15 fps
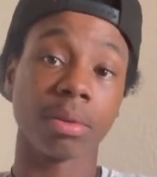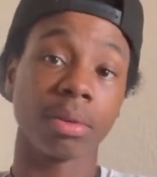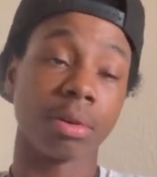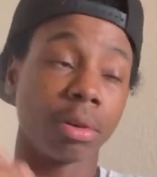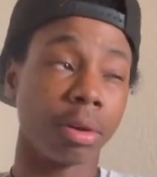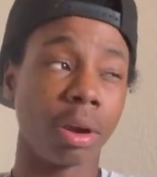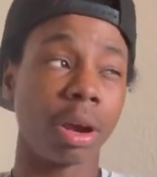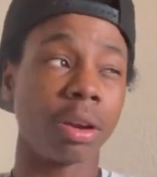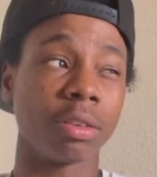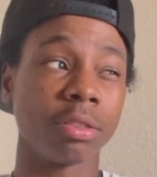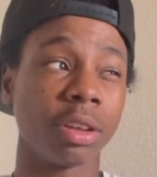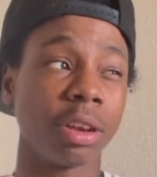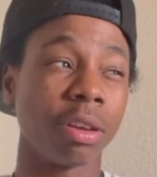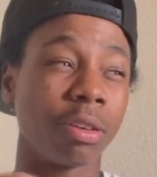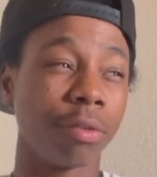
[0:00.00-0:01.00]
Learn how to
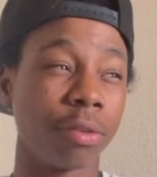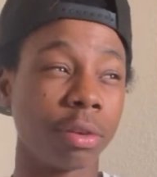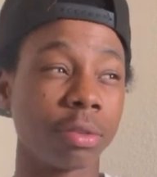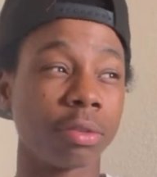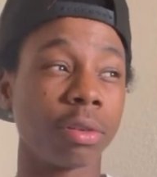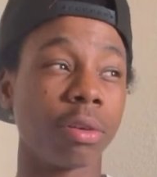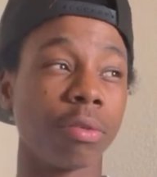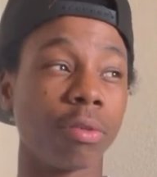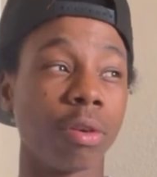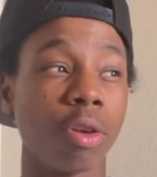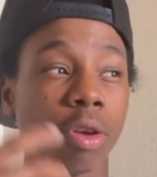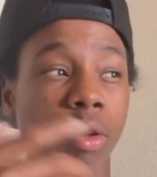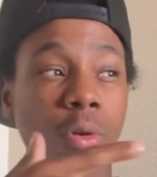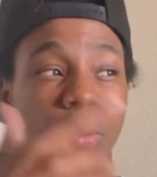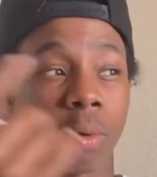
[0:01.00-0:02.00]
stand up for yourself.
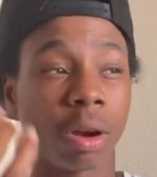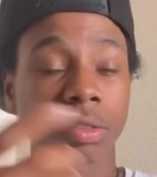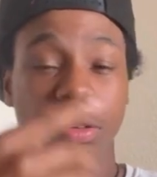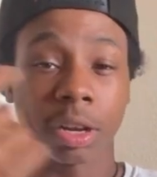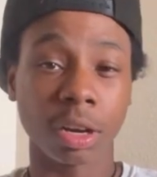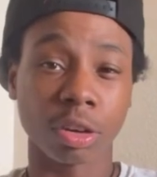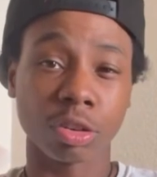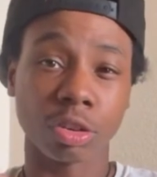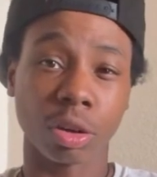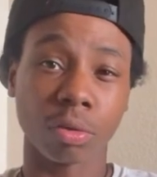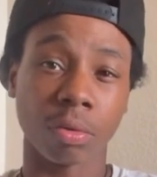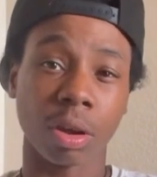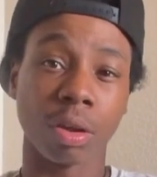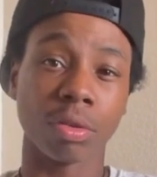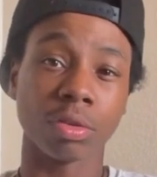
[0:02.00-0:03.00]
Watch the energy
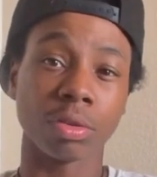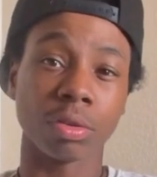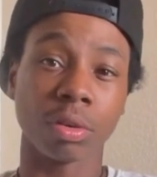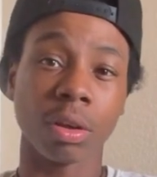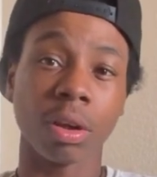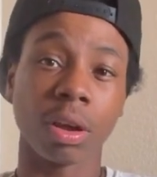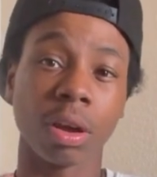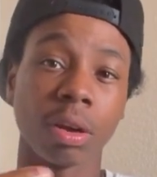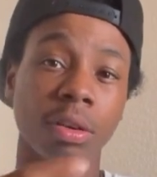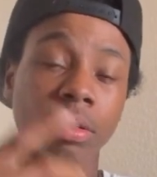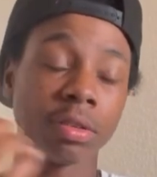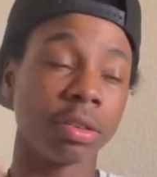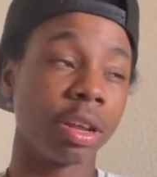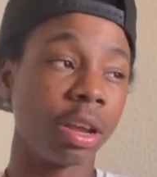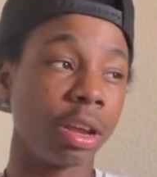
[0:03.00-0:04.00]
around you.
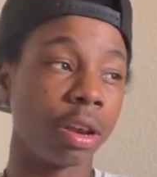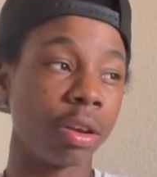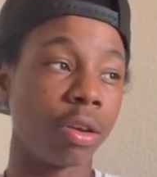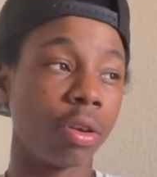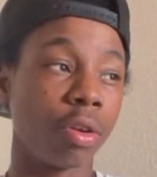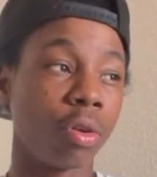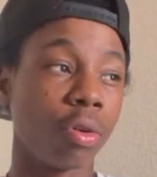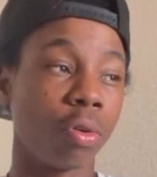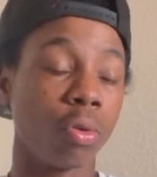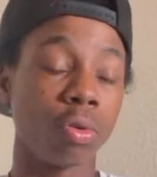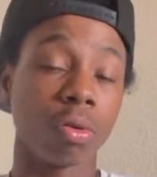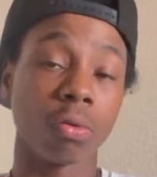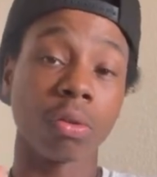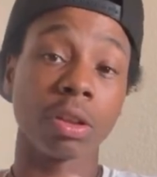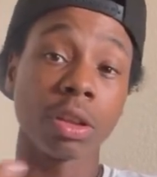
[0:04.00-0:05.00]
Understand who
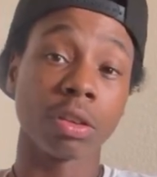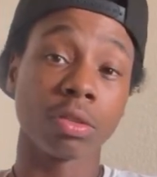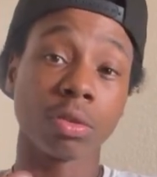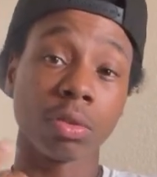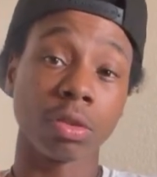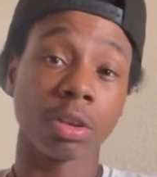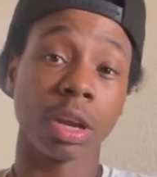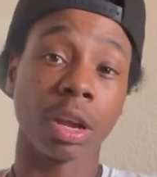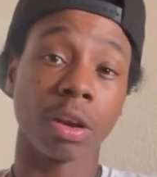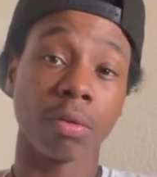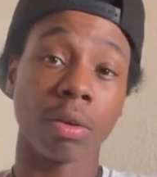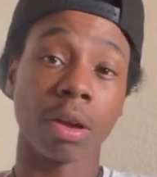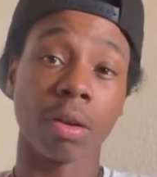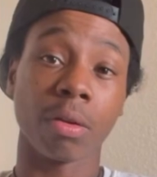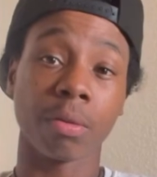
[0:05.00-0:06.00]
you really associate
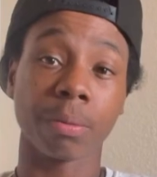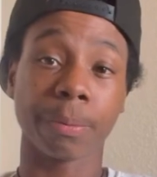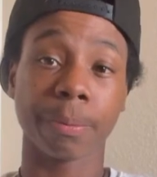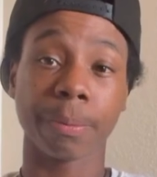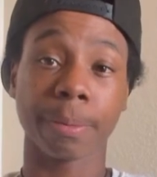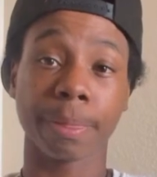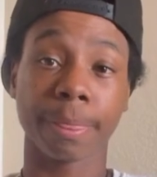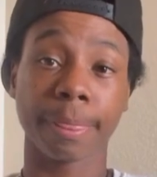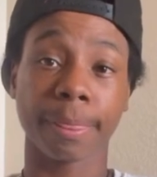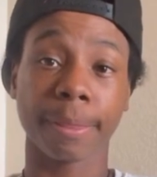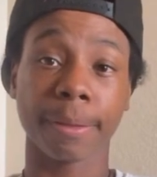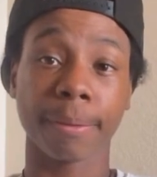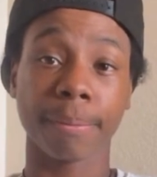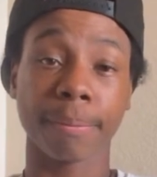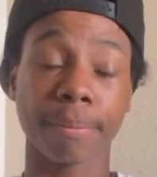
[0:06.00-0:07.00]
around.
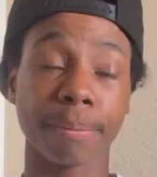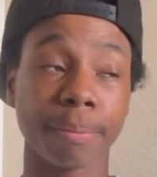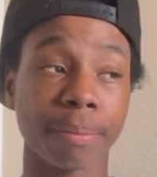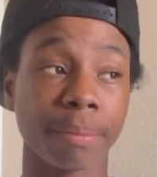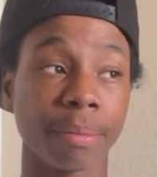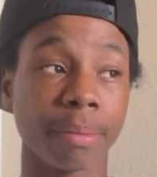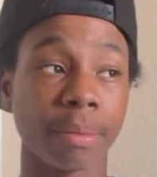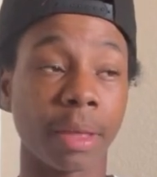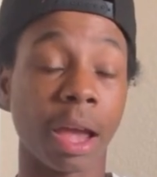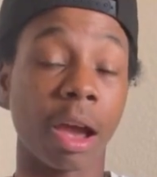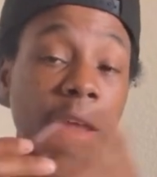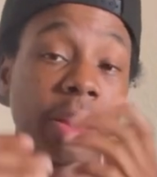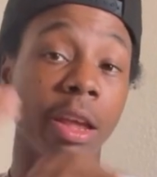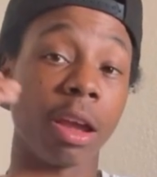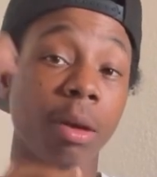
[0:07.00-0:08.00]

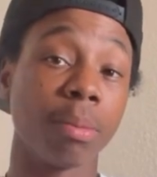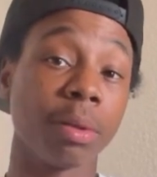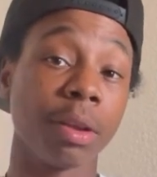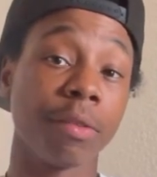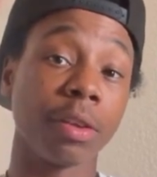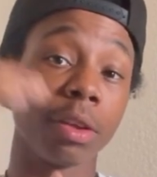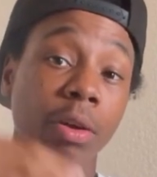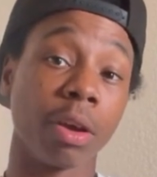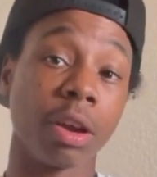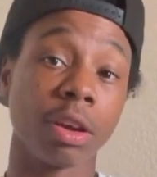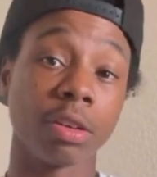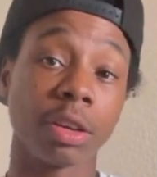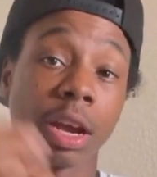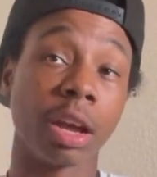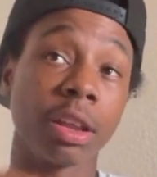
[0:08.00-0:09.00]
How they uplifting your
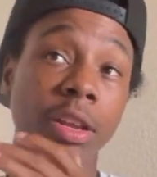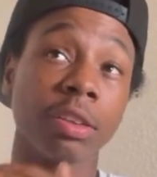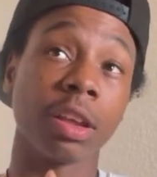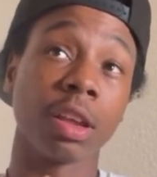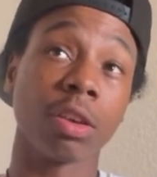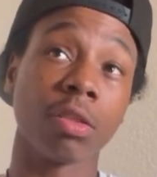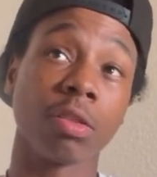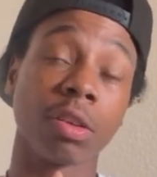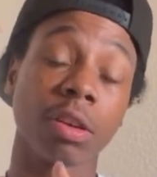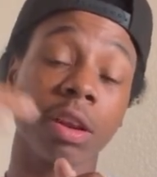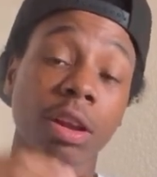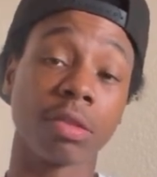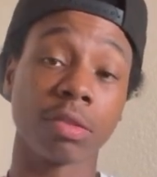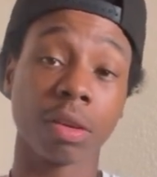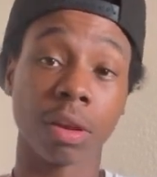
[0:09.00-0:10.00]
energy. How they taking you to the
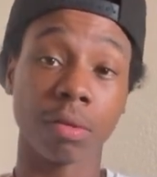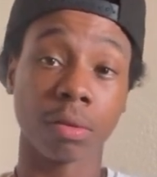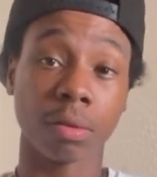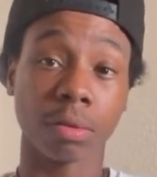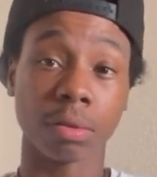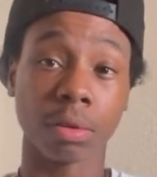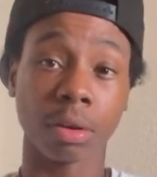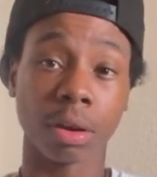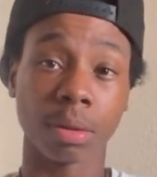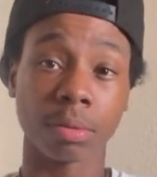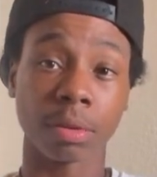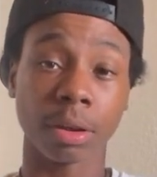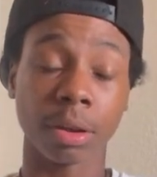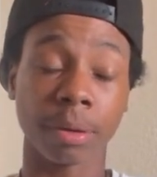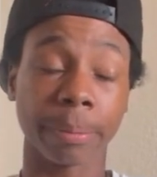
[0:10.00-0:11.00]
next level. You know what I'm
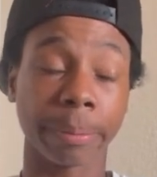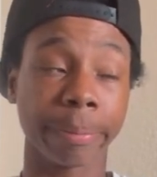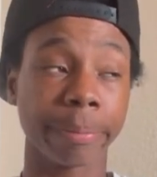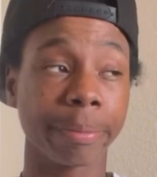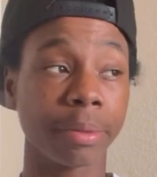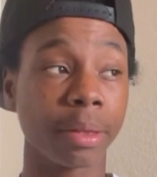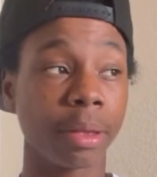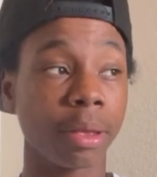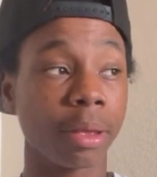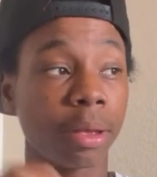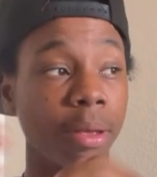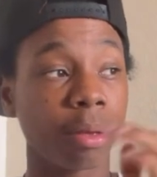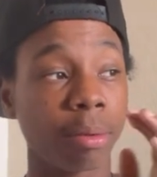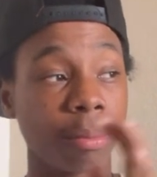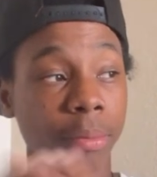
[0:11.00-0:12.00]
saying?
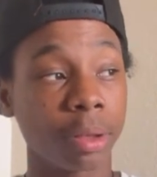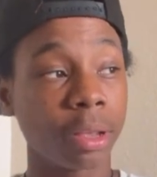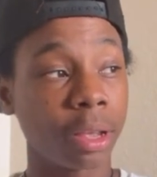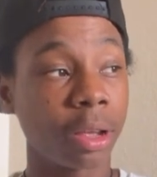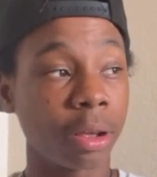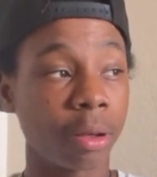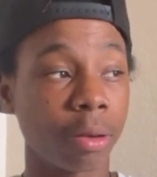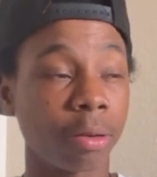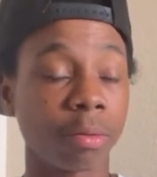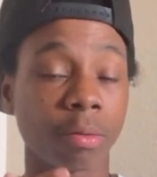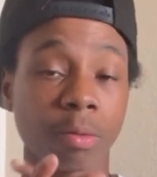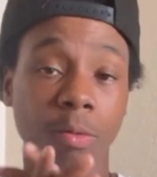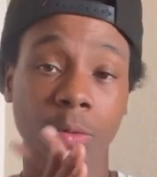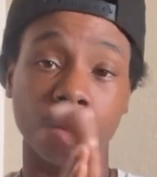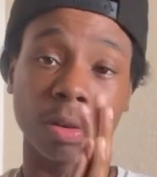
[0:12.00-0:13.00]
But yeah,
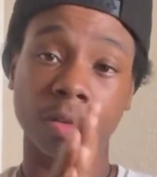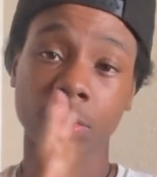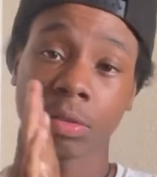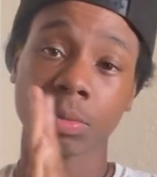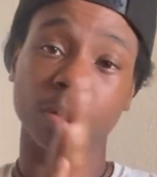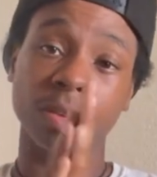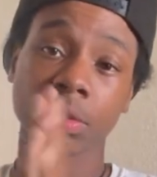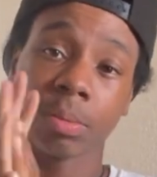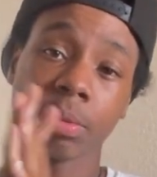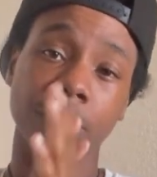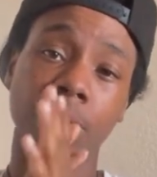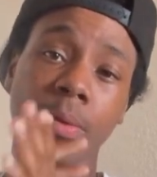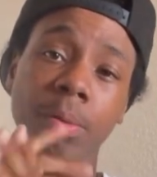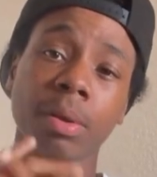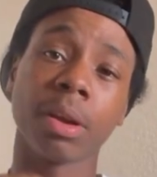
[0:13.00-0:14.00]
words of wisdom
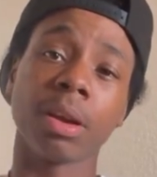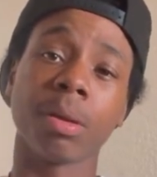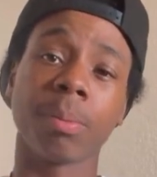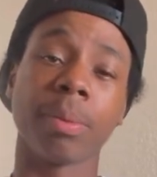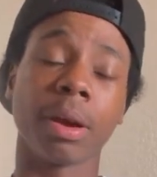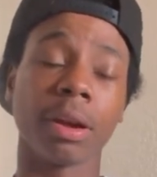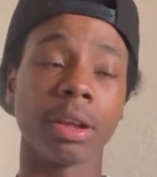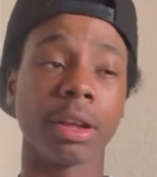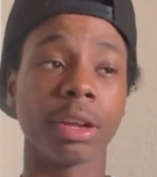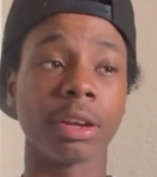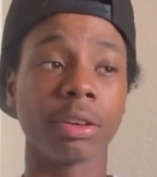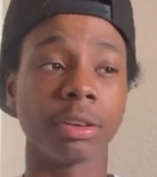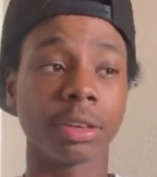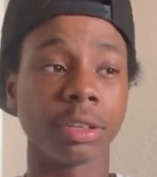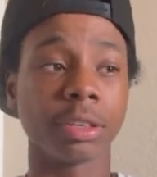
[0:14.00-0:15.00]
before we get up out of
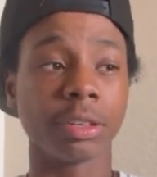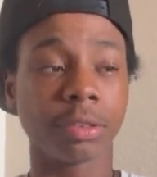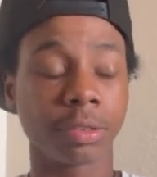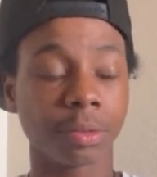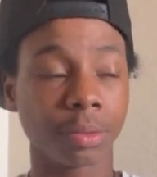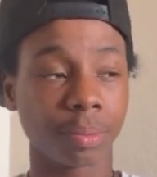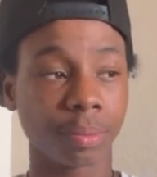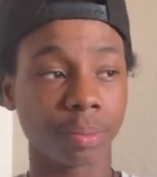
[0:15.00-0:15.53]
here is,